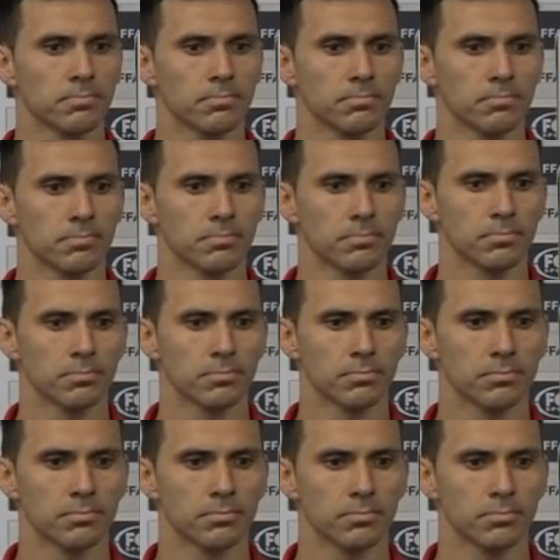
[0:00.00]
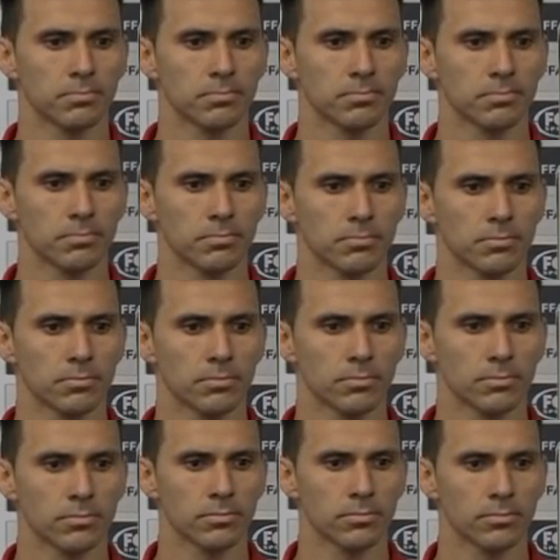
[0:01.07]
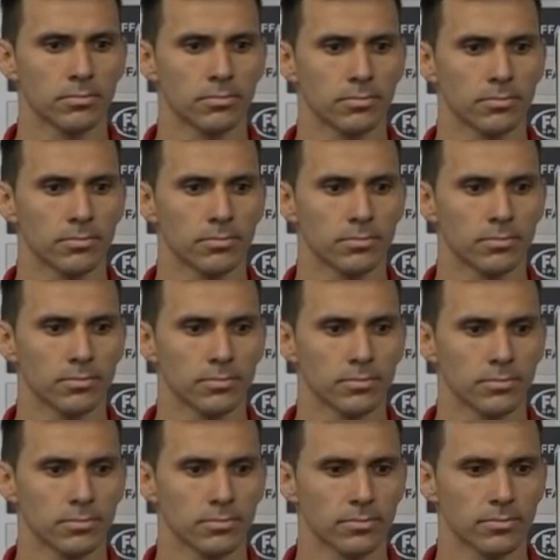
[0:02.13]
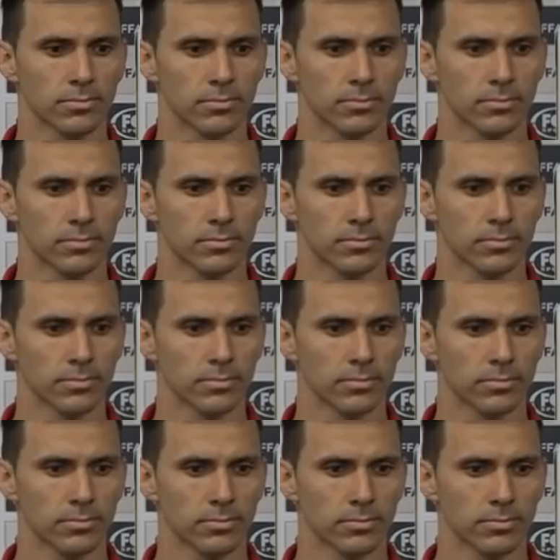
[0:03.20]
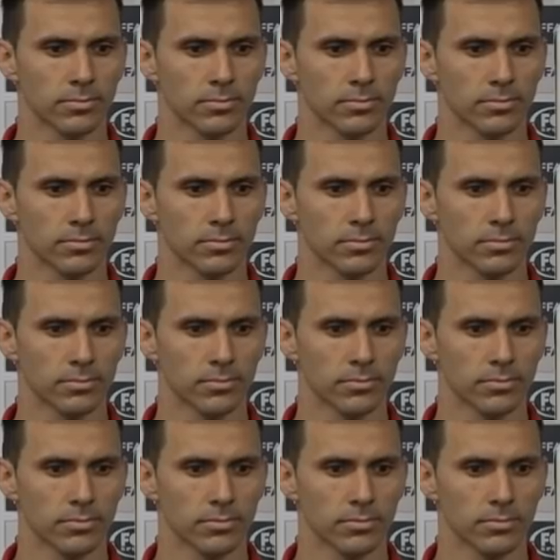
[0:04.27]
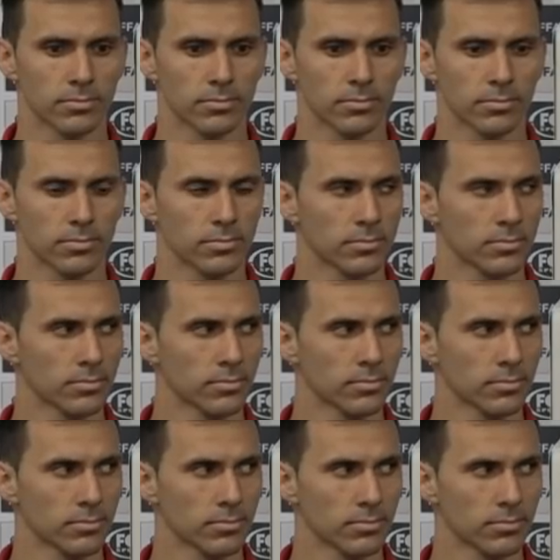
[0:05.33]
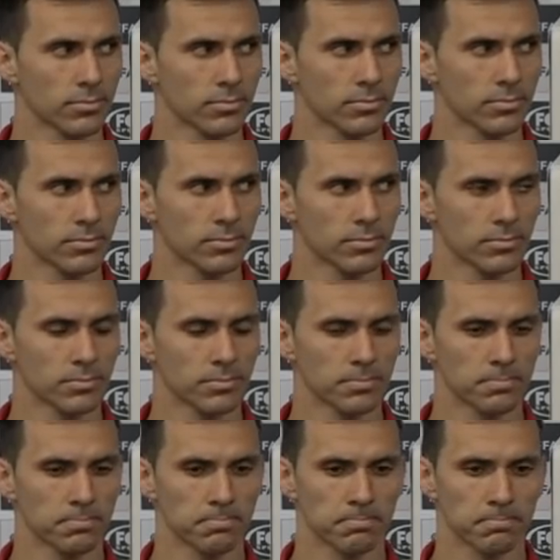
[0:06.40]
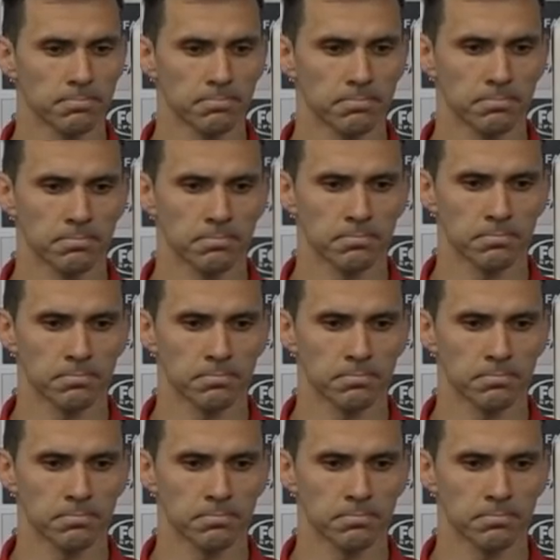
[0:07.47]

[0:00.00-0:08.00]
No words are spoken by the person on screen.